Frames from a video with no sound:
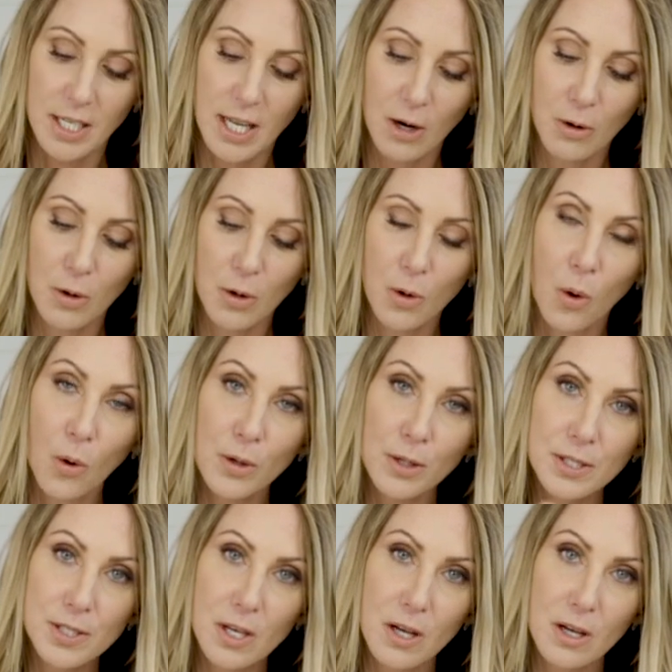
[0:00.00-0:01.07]
Now,
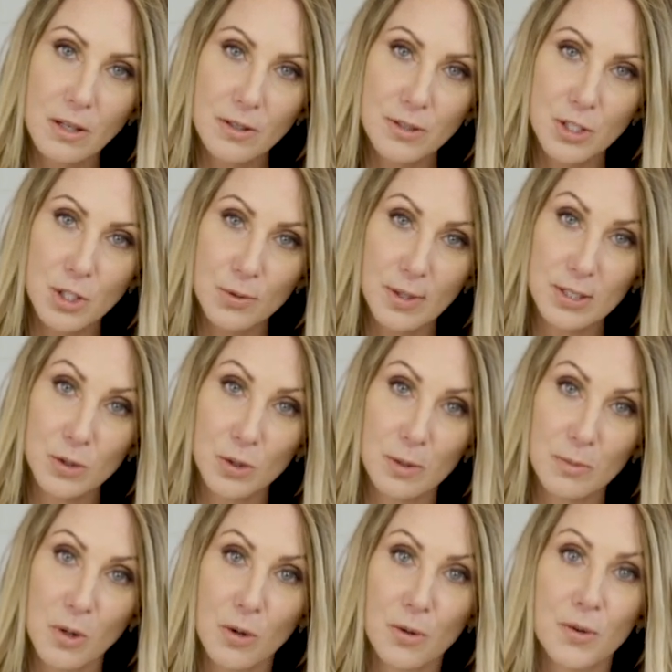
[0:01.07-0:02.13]
cortisol, the stress
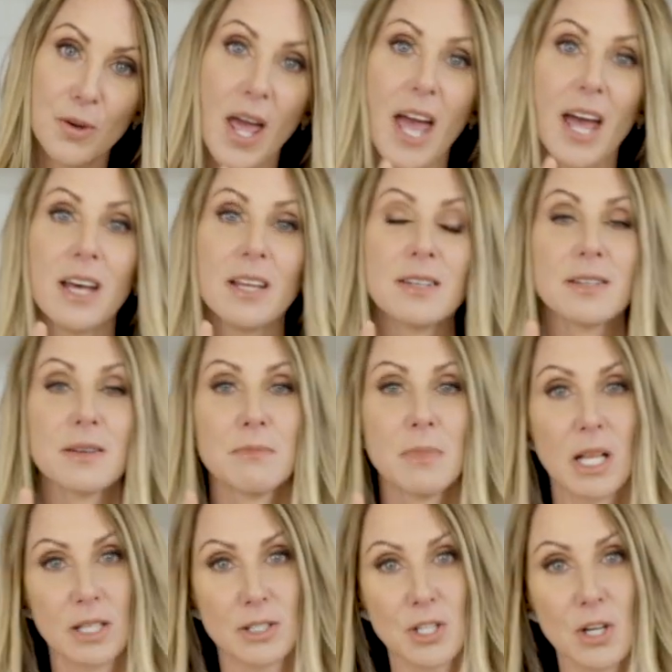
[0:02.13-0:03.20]
hormone, and
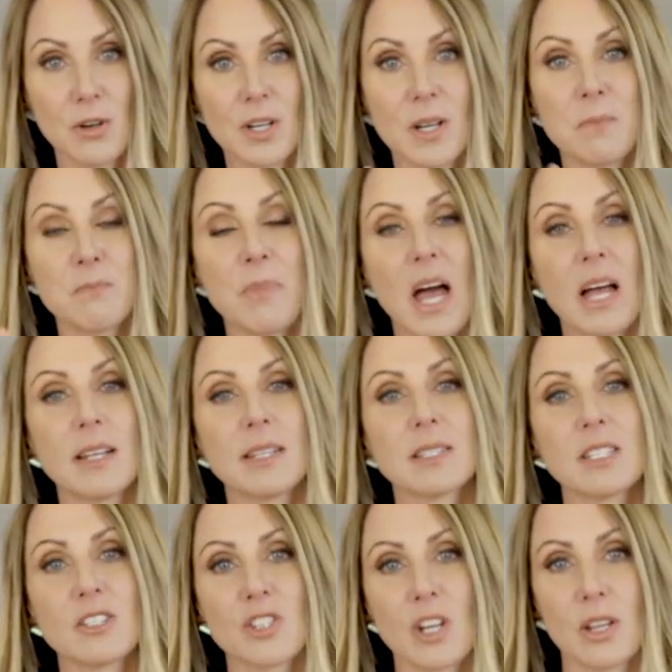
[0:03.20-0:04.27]
melatonin
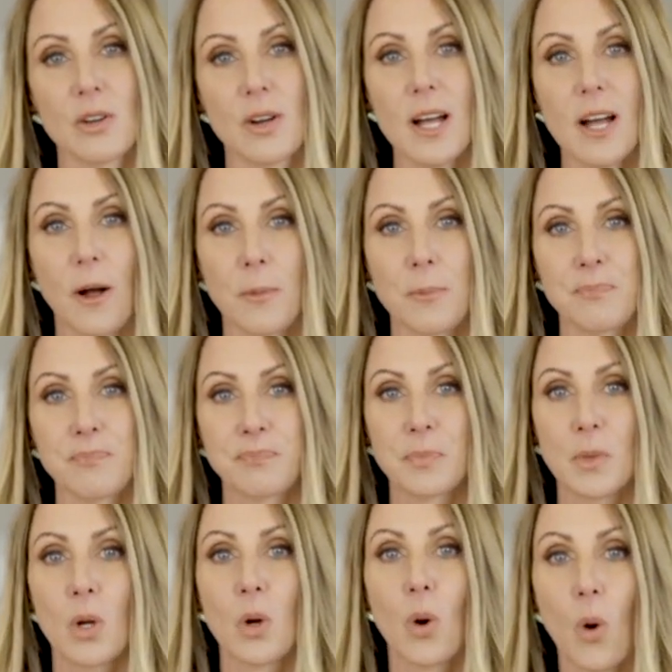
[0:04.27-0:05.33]
balance each other out.
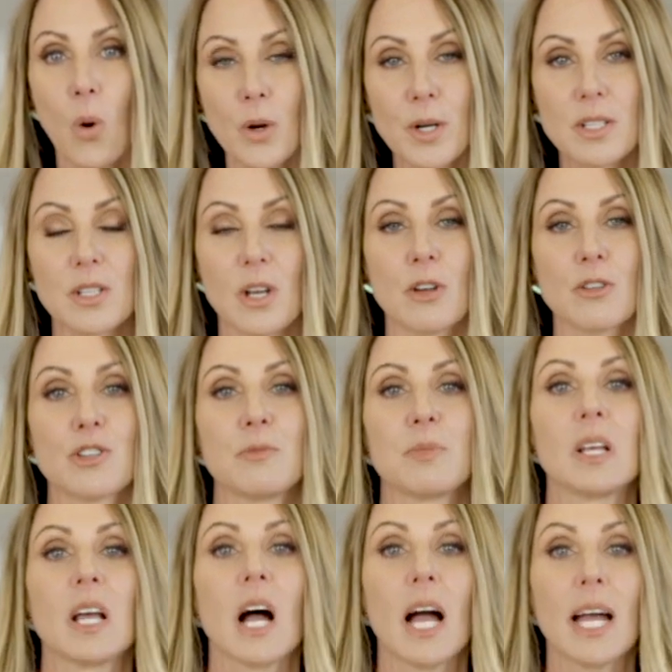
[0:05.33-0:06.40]
Cortisol should
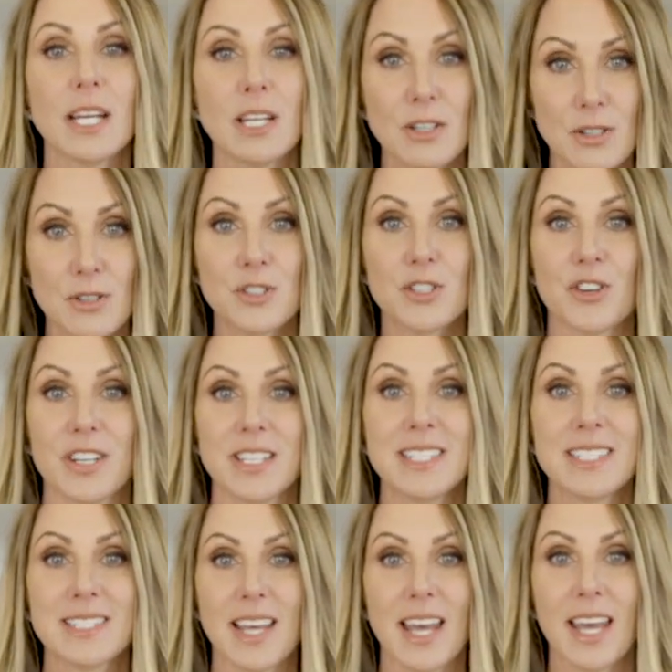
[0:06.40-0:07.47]
be higher during
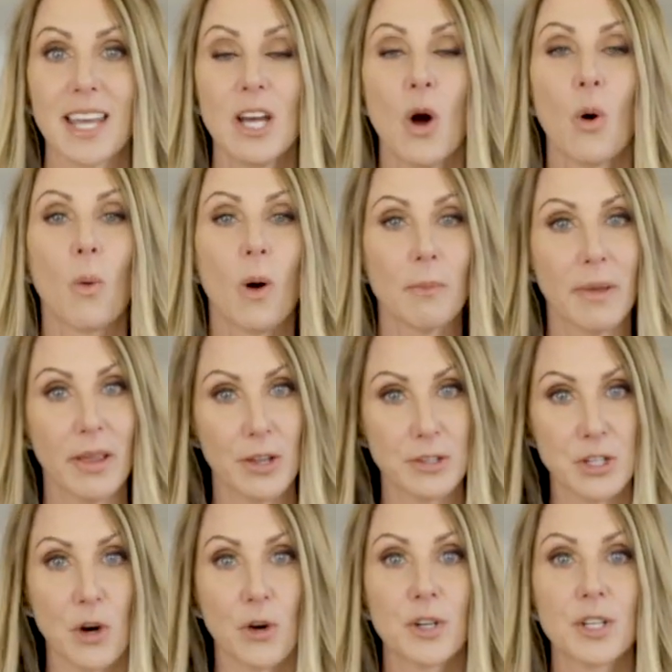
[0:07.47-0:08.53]
the day while
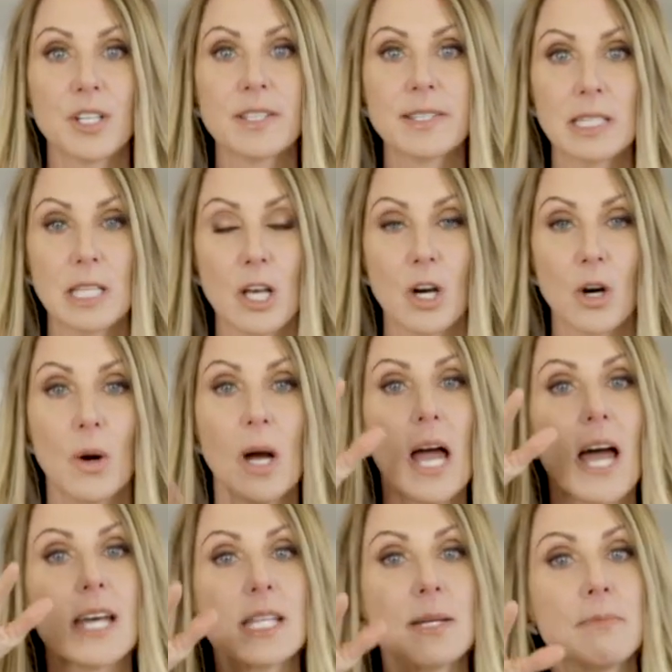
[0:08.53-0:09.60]
melatonin is low,
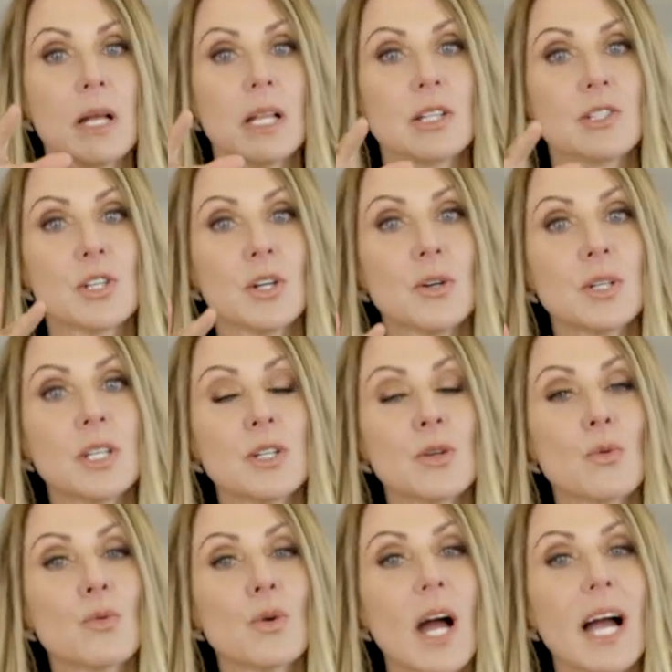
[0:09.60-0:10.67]
and then melatonin
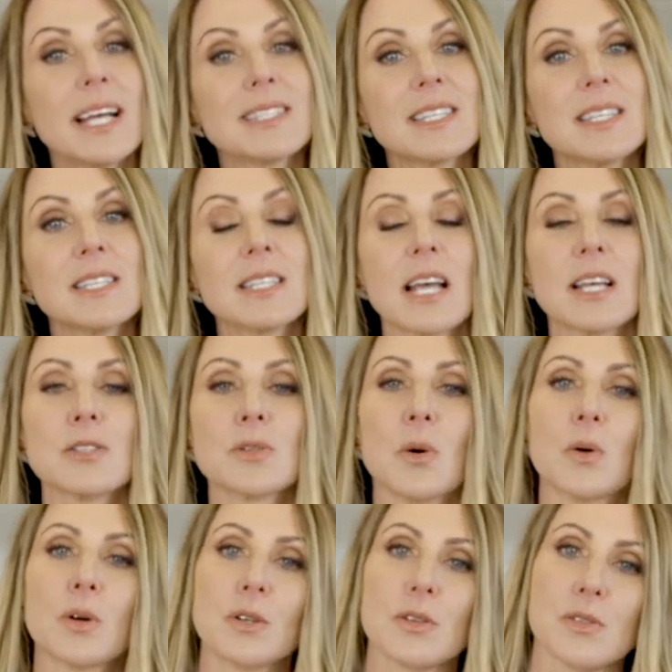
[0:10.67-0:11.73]
rises as
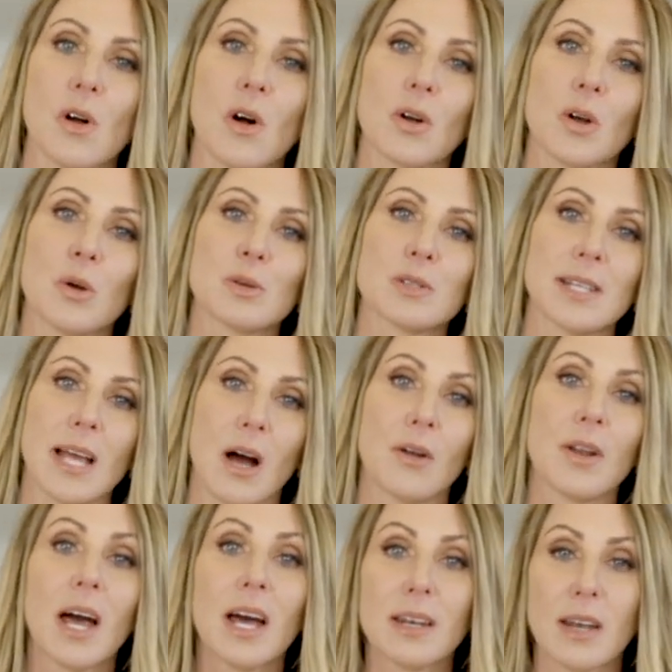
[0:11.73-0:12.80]
cortisol goes
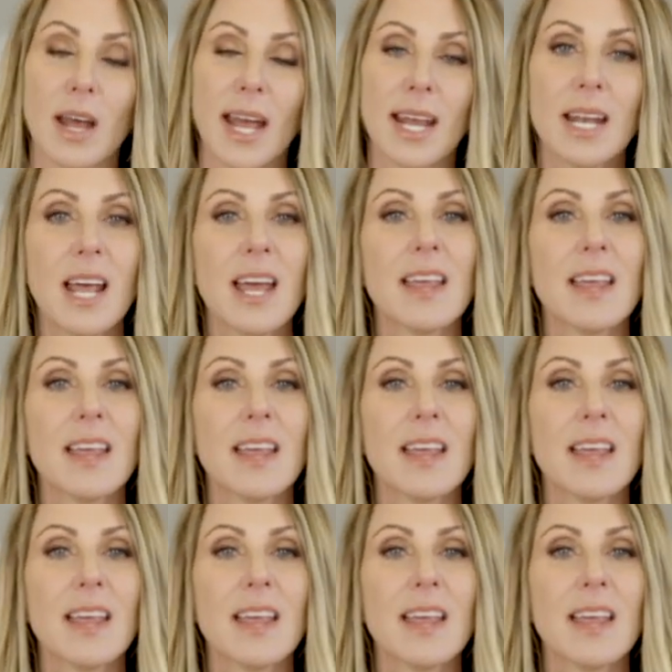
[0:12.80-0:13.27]
down at night.